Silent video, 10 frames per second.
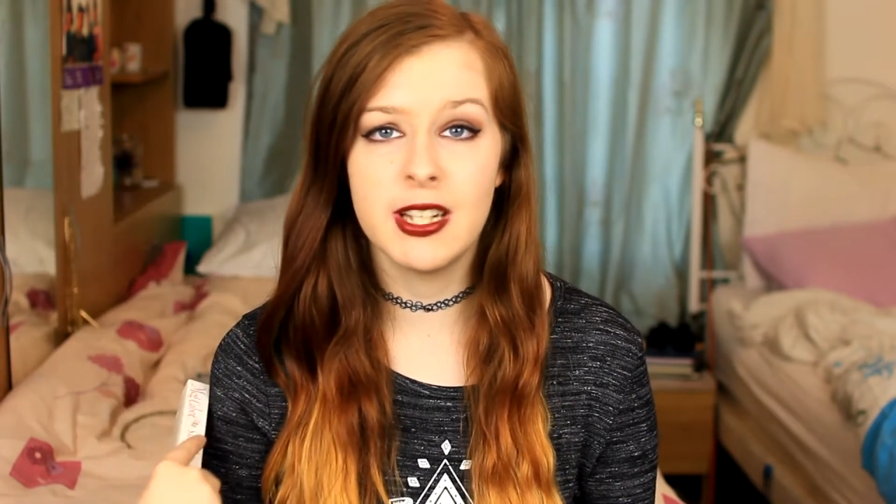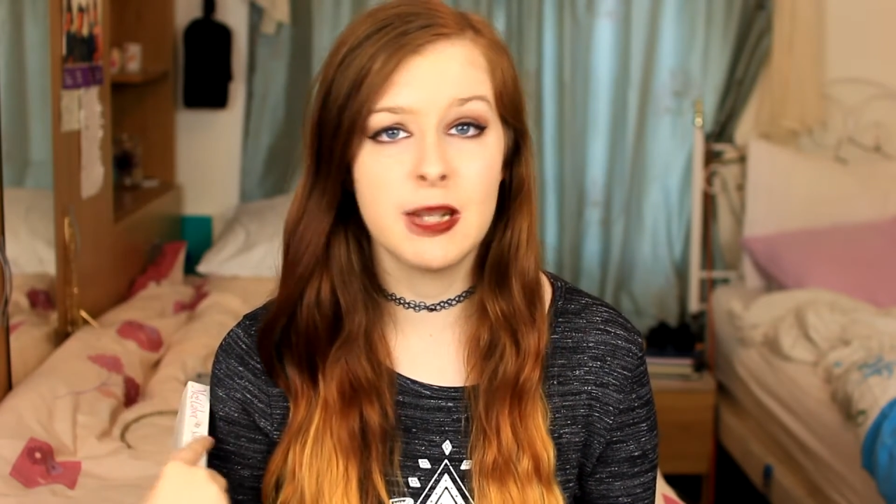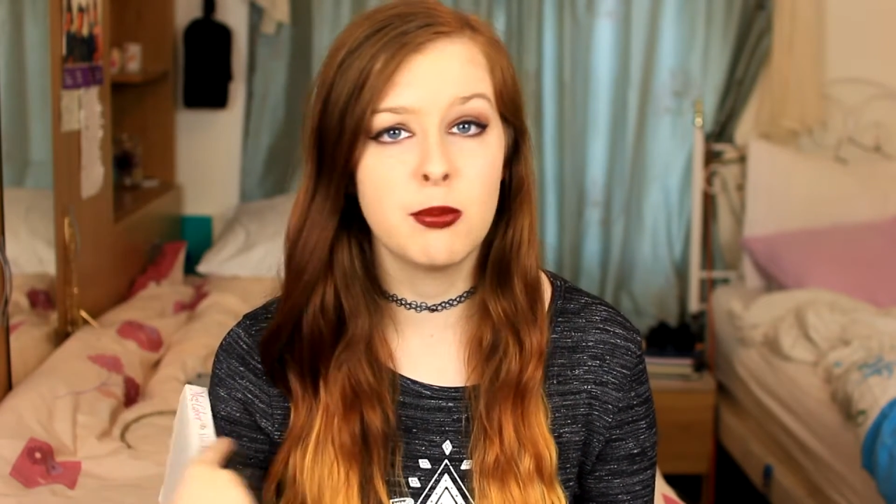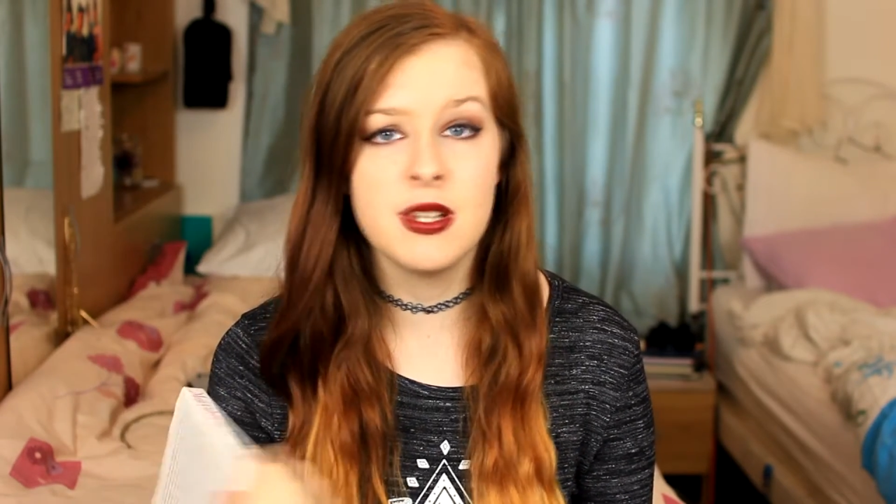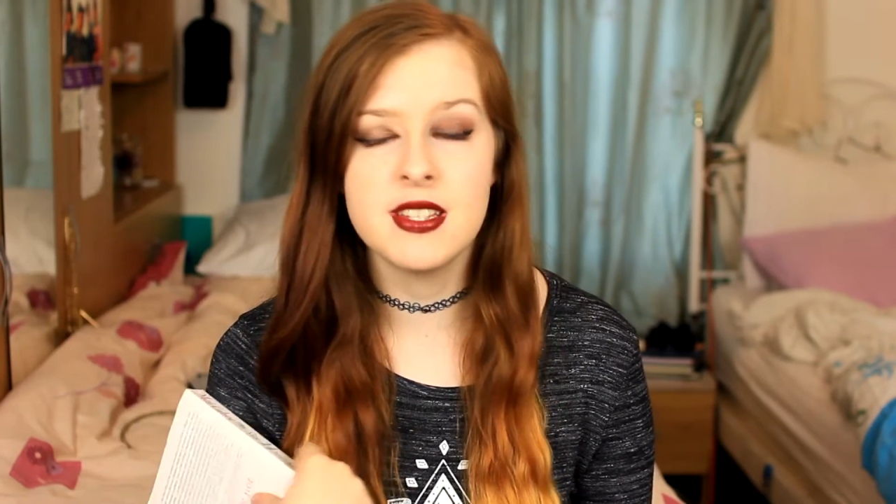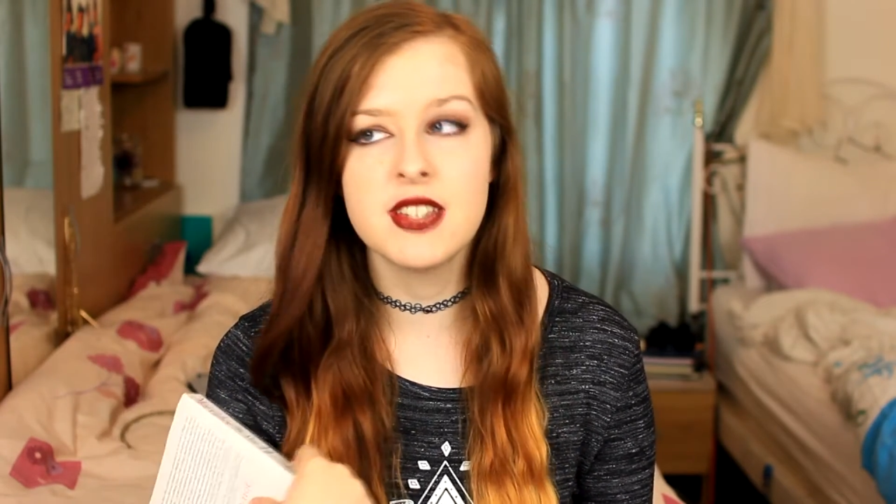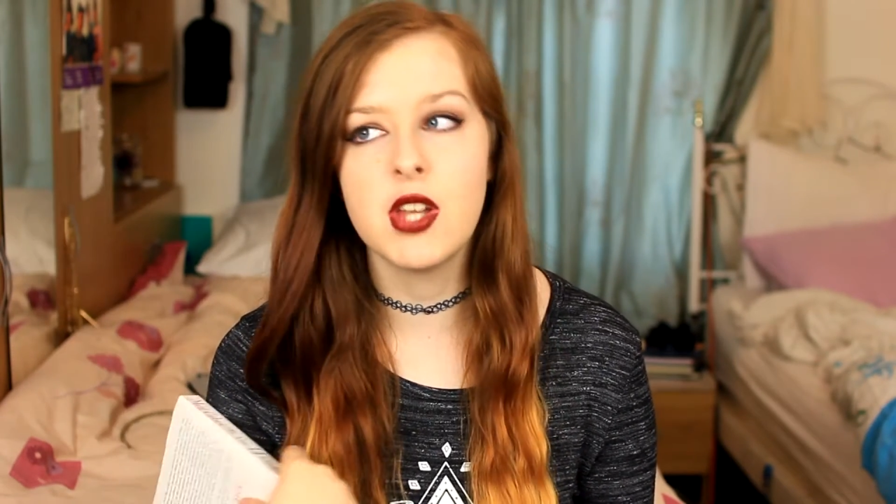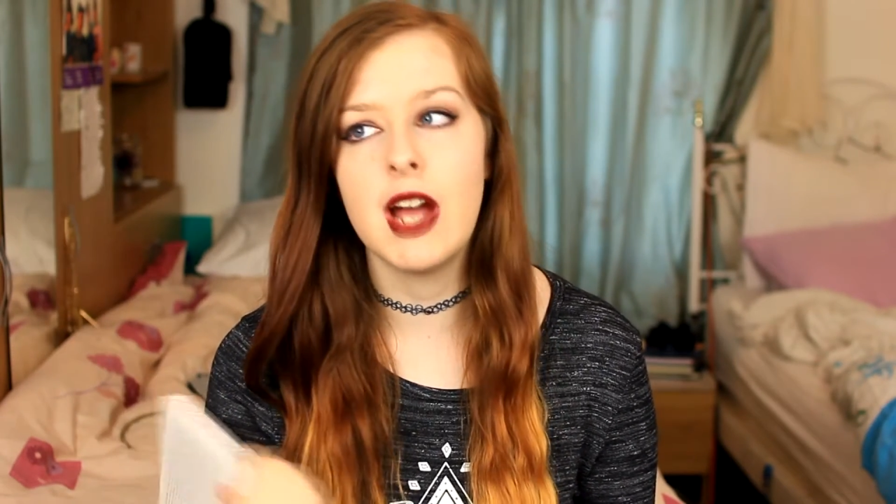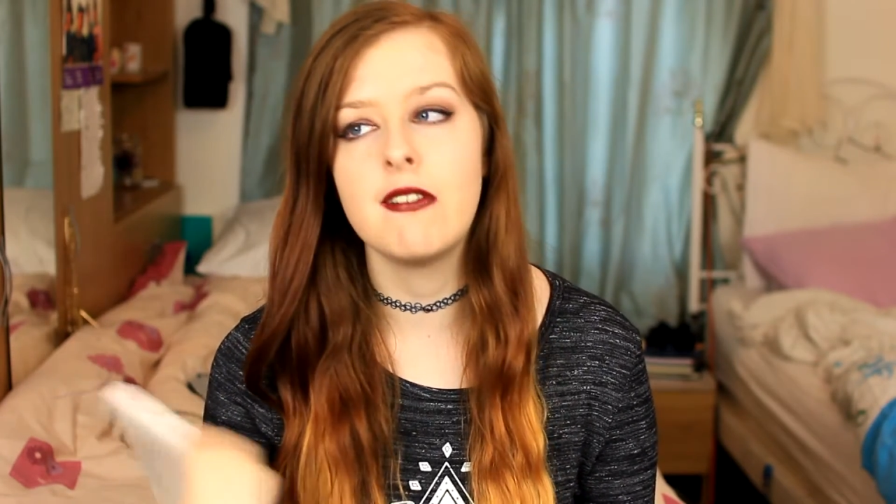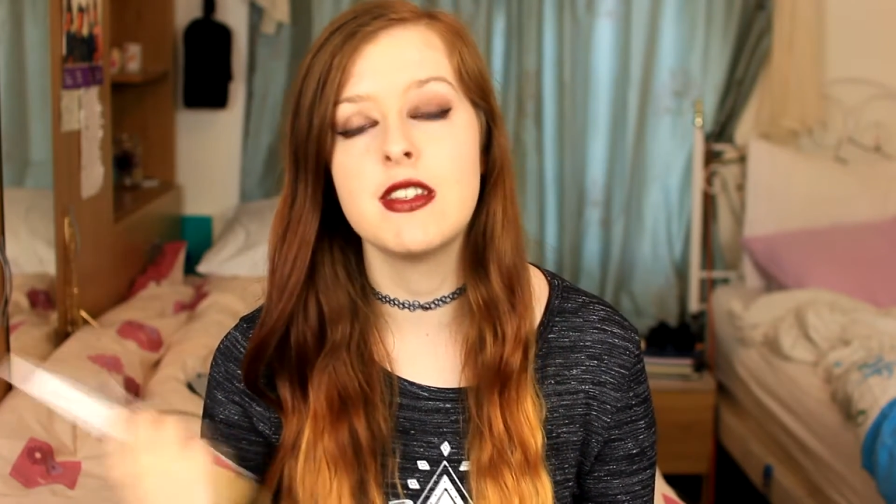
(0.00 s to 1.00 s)
like The Princess
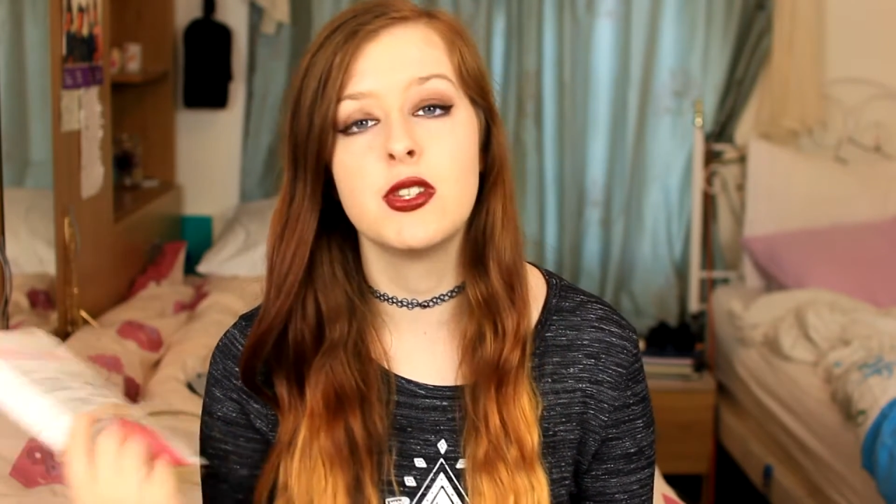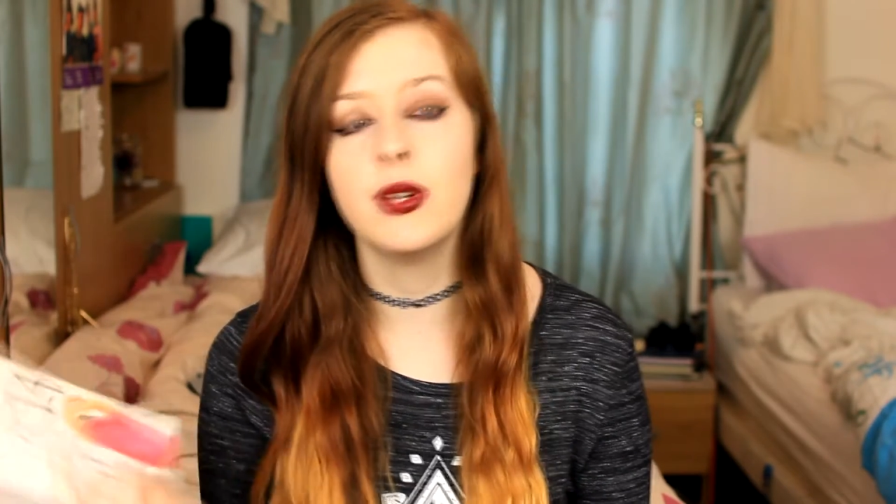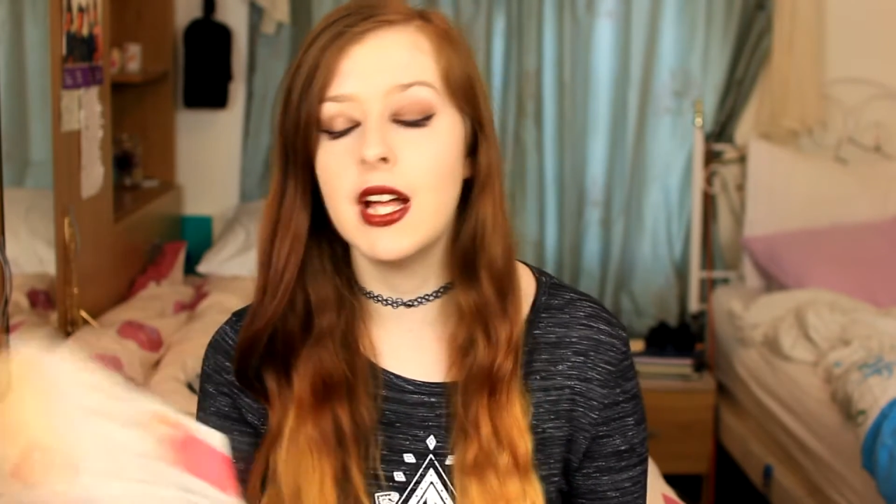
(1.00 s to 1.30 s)
Diaries and all